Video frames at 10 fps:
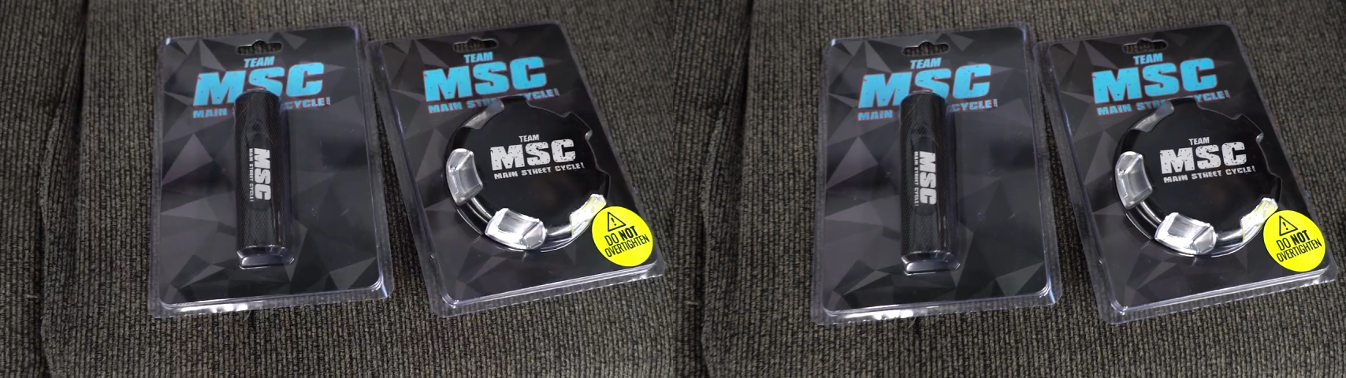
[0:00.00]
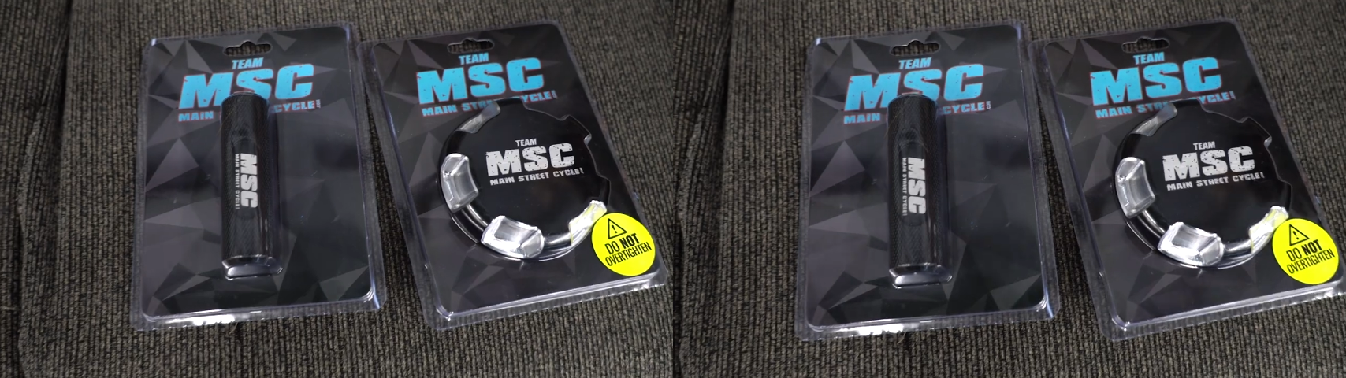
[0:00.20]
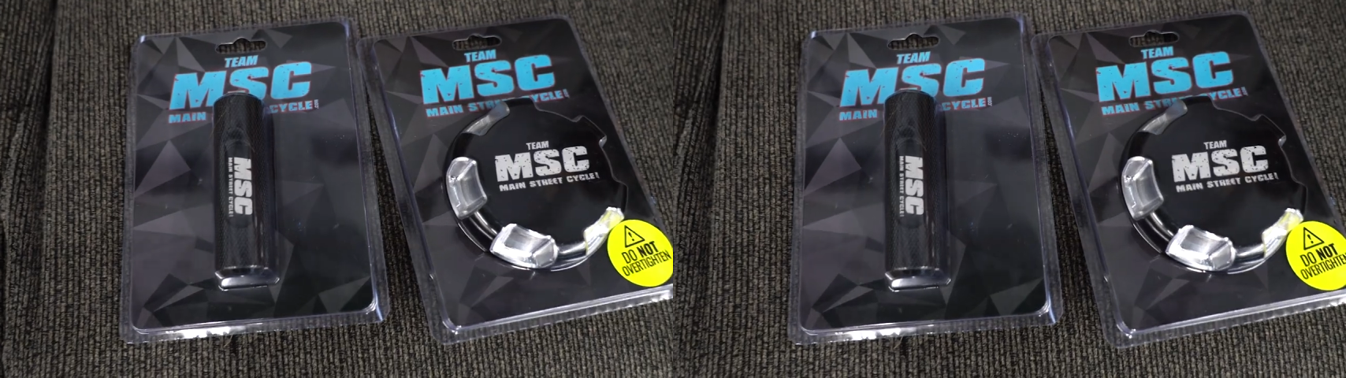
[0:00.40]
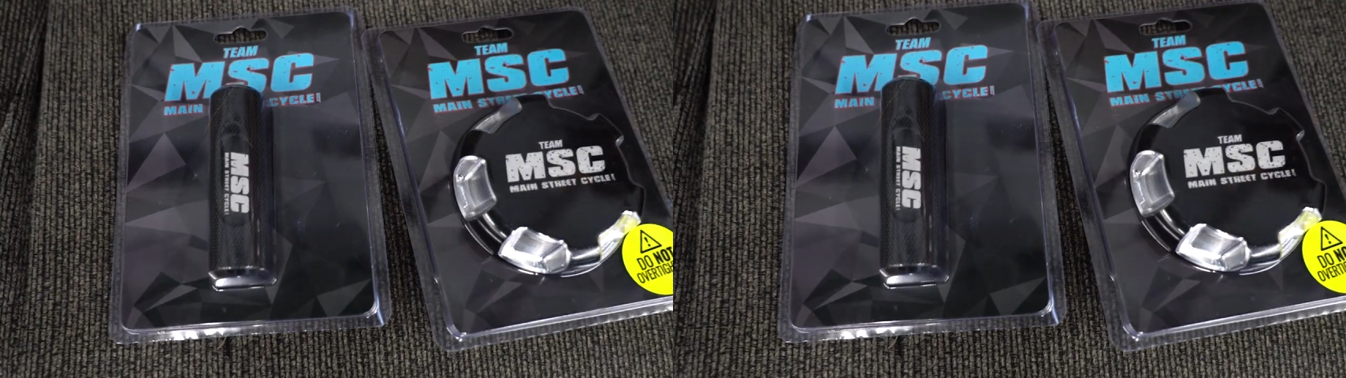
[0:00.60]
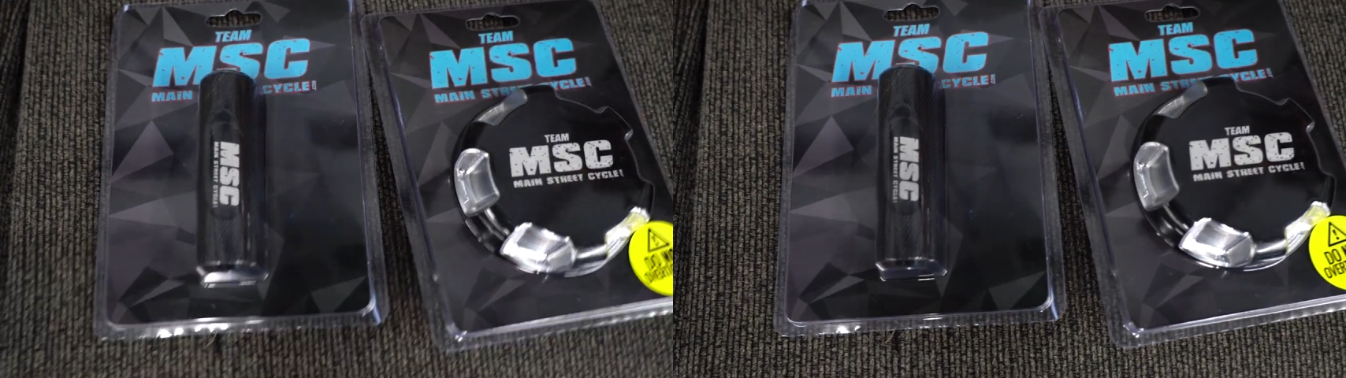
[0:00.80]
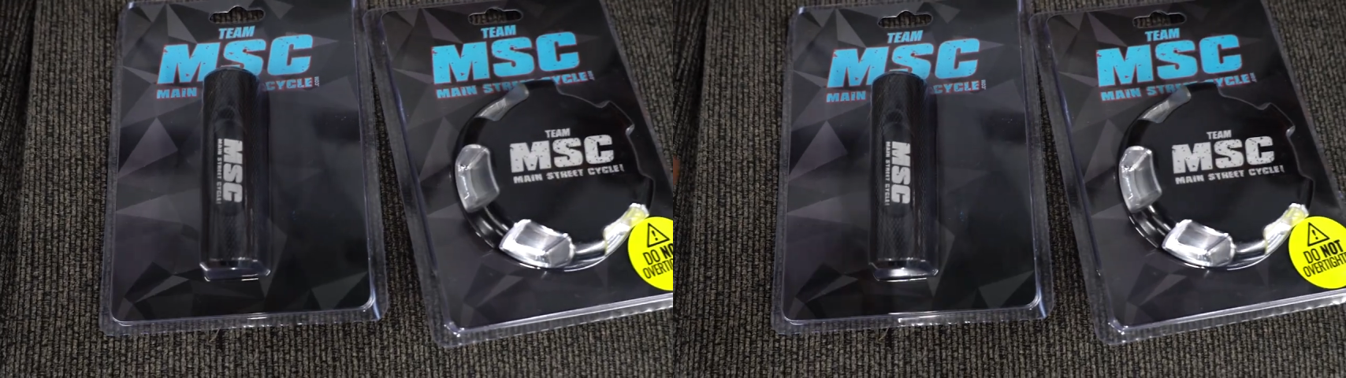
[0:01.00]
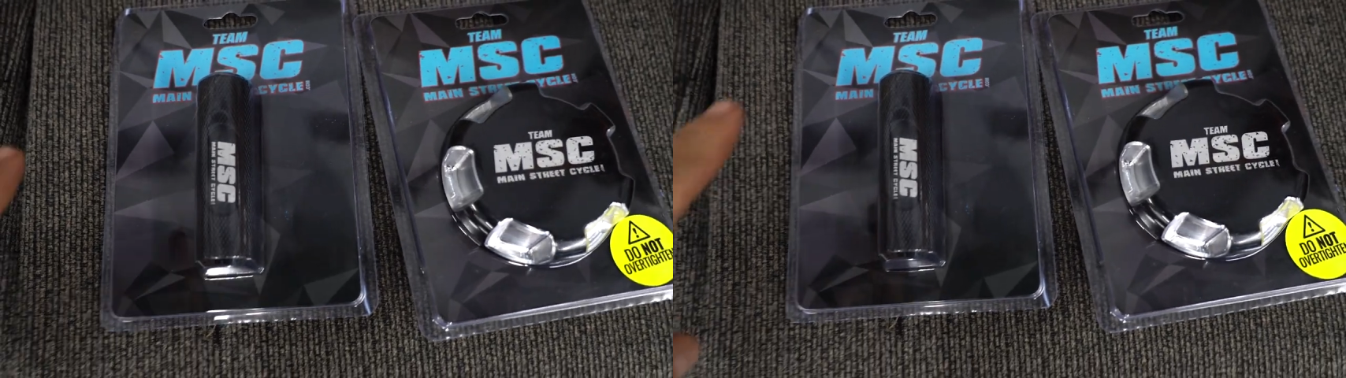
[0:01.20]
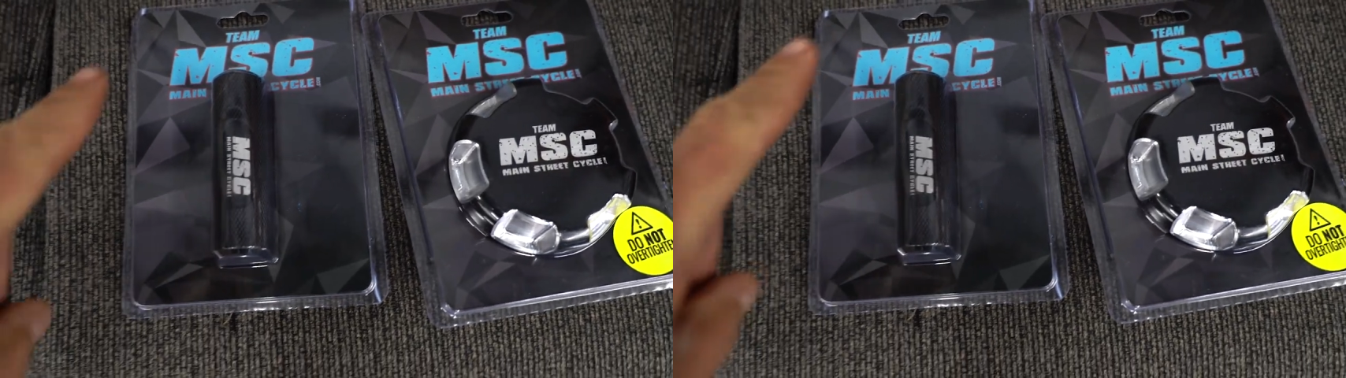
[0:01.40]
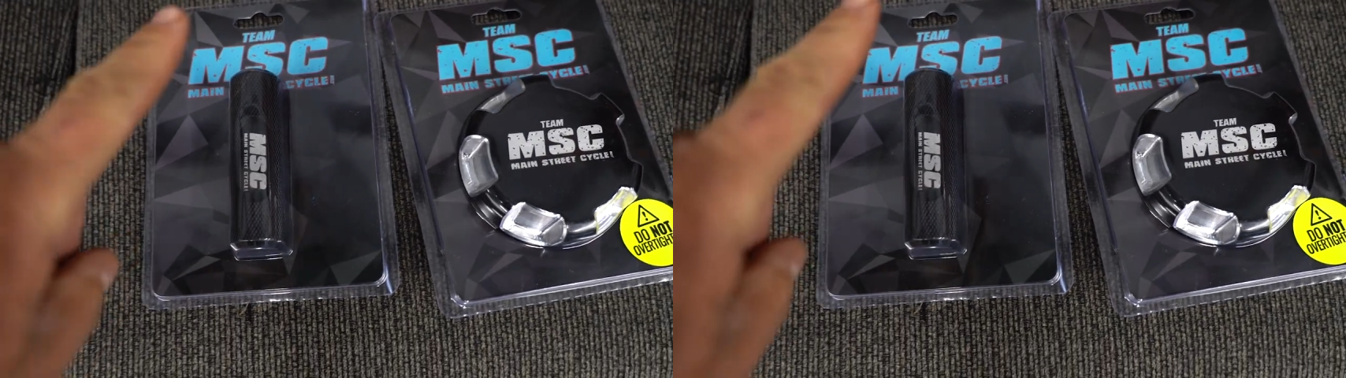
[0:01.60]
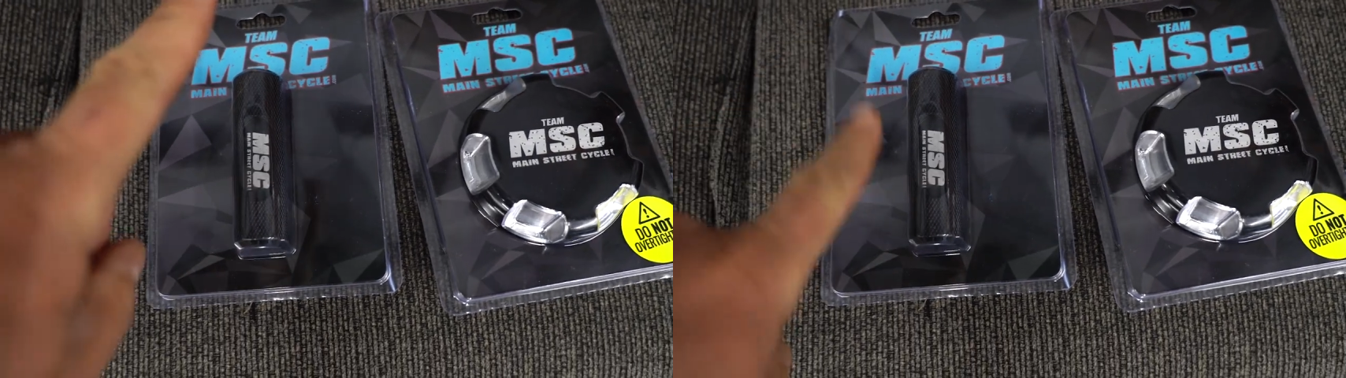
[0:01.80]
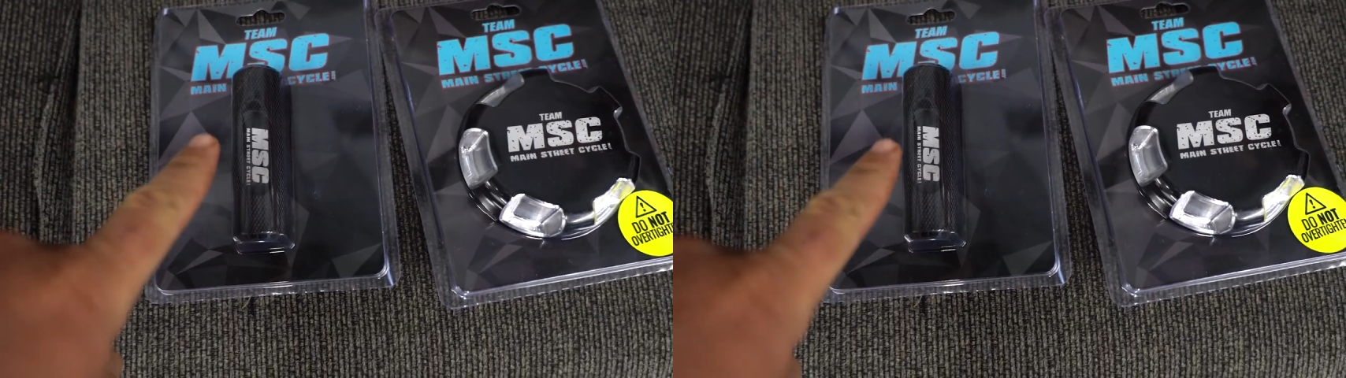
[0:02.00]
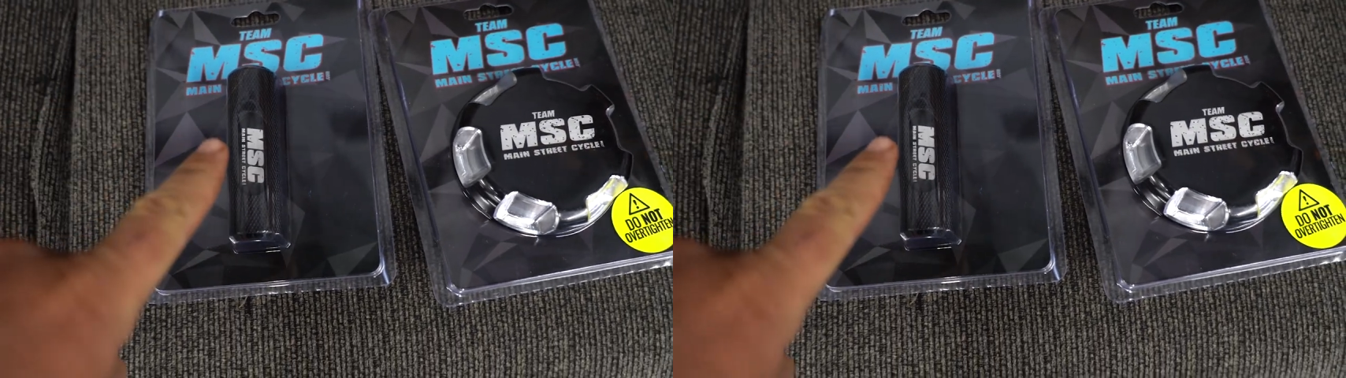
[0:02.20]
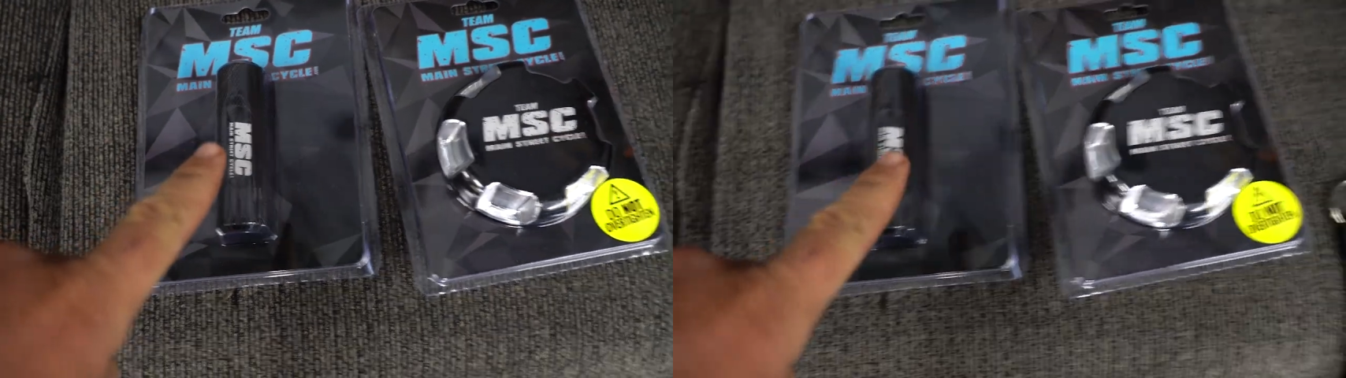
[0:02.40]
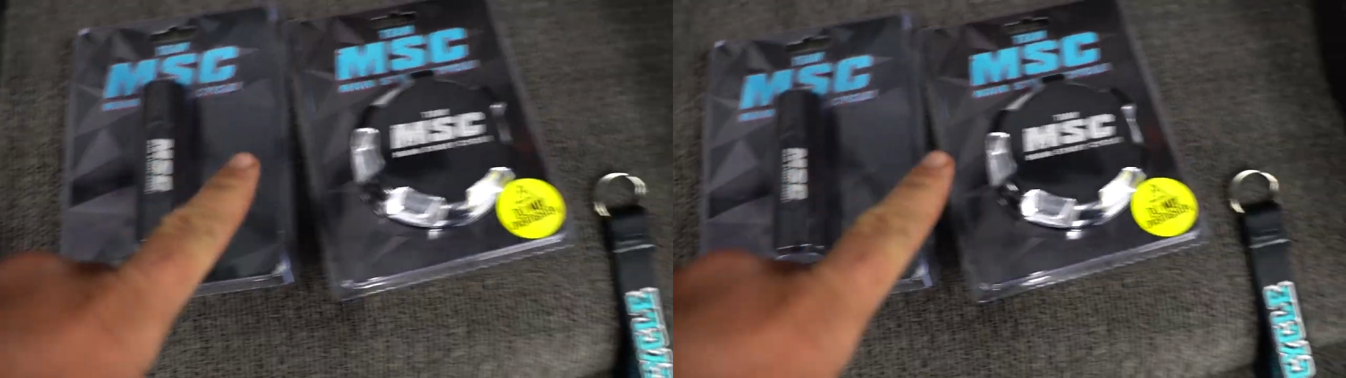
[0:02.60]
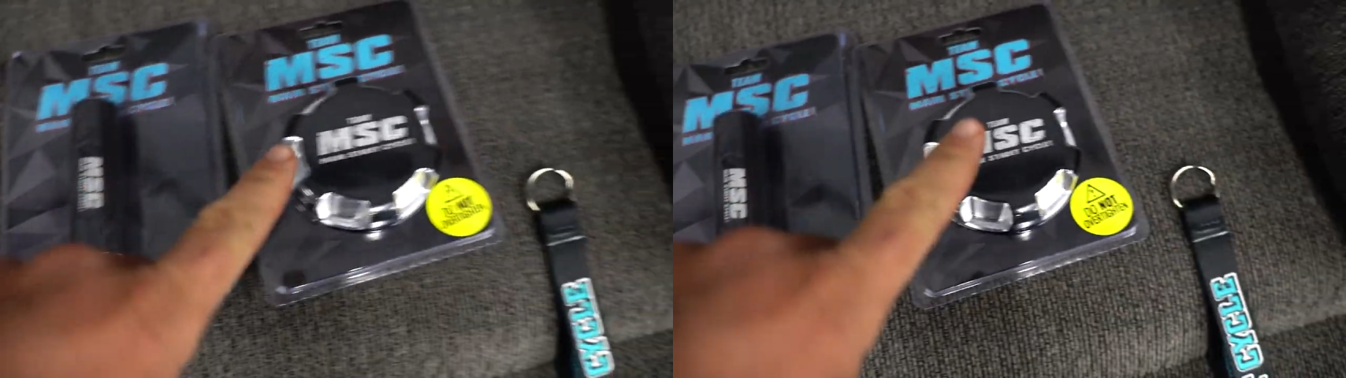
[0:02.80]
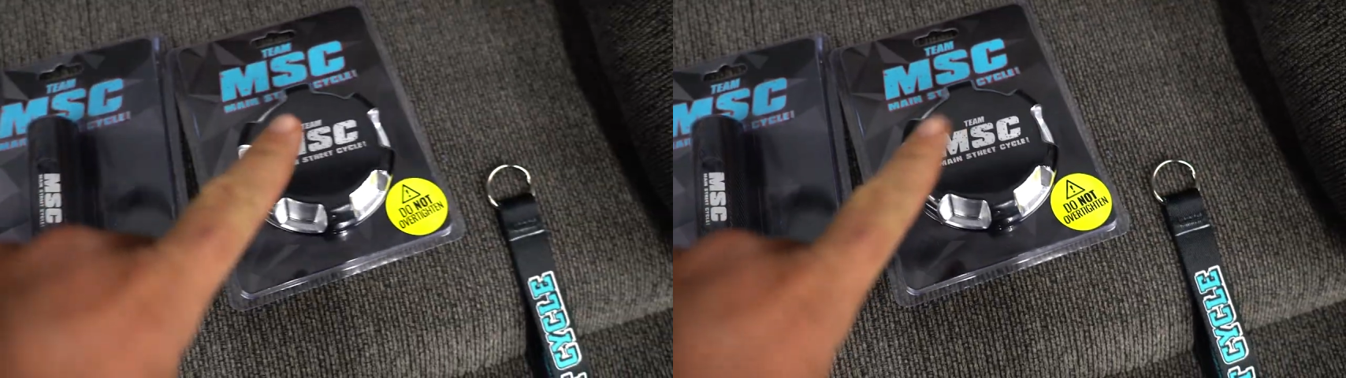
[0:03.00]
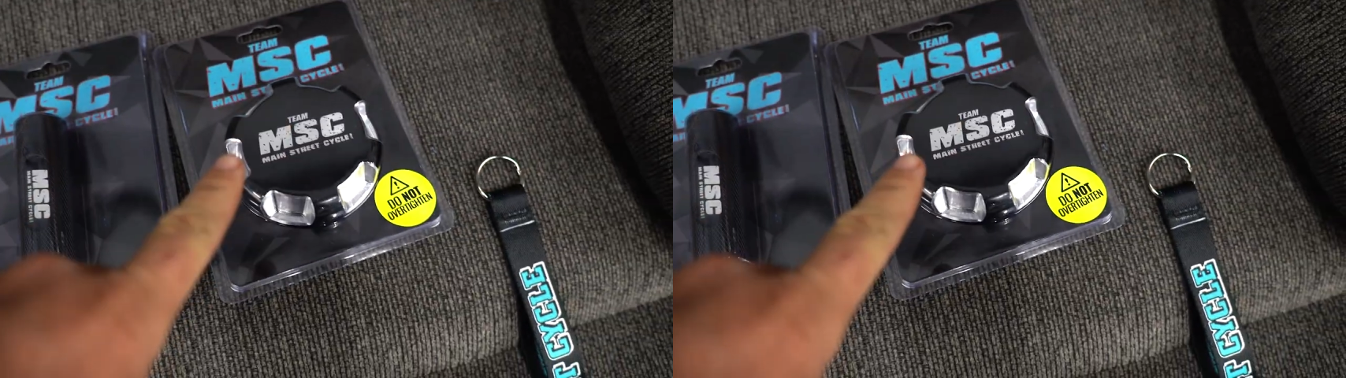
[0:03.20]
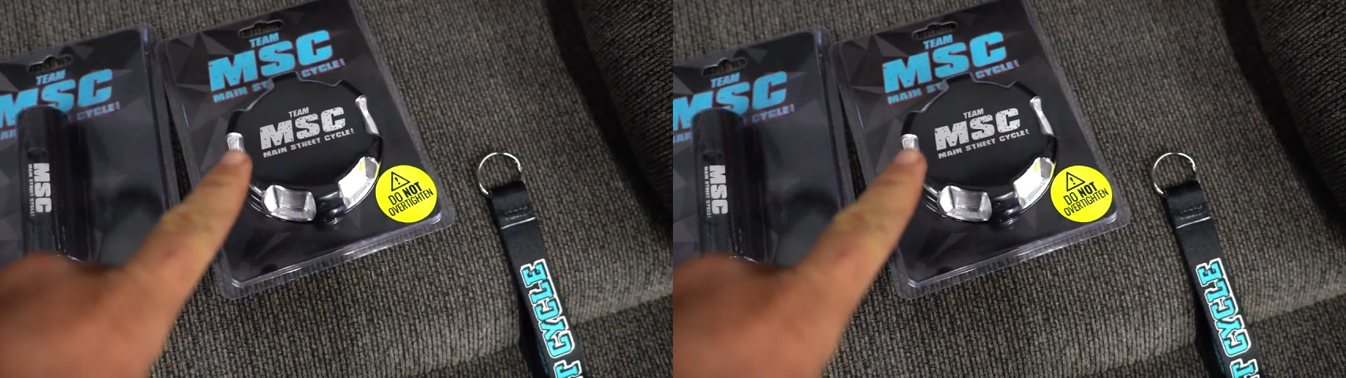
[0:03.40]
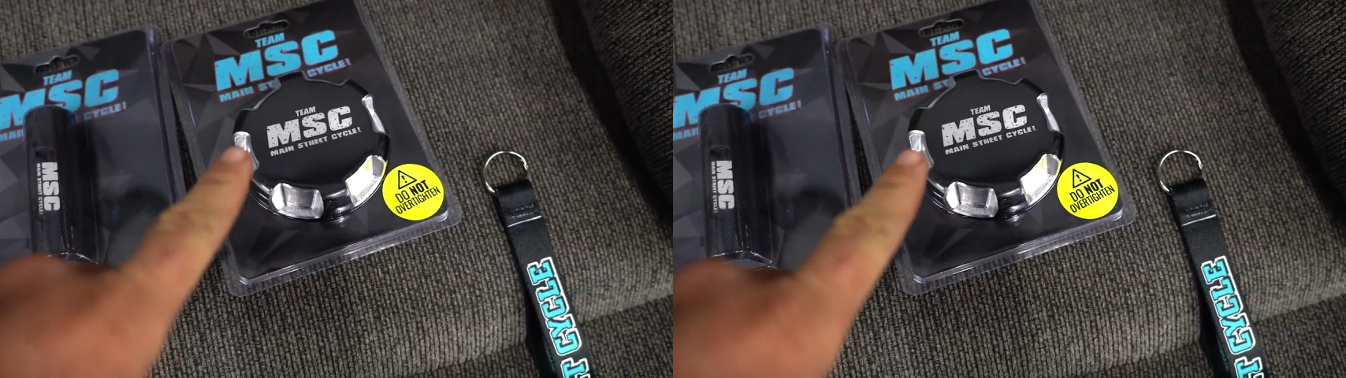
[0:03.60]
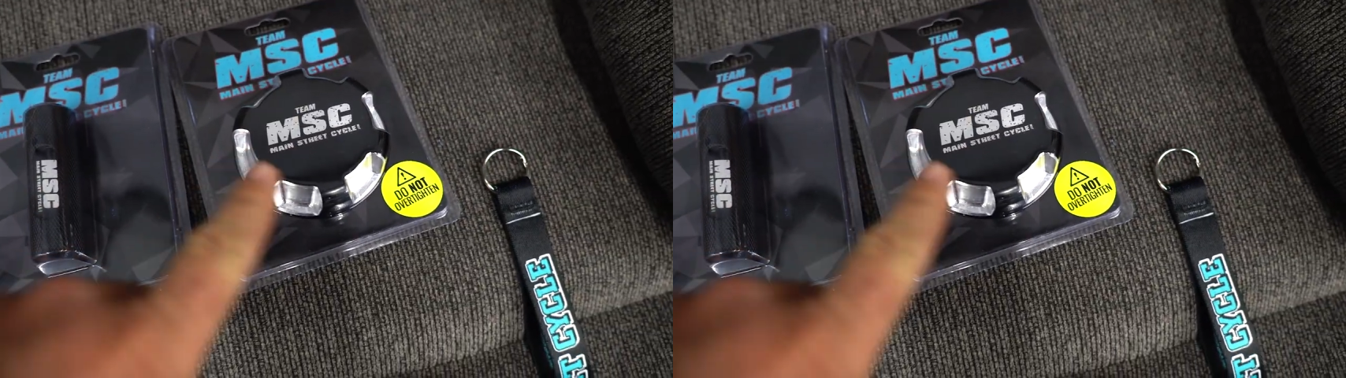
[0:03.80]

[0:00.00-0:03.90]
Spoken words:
Nobody's mouth can be seen.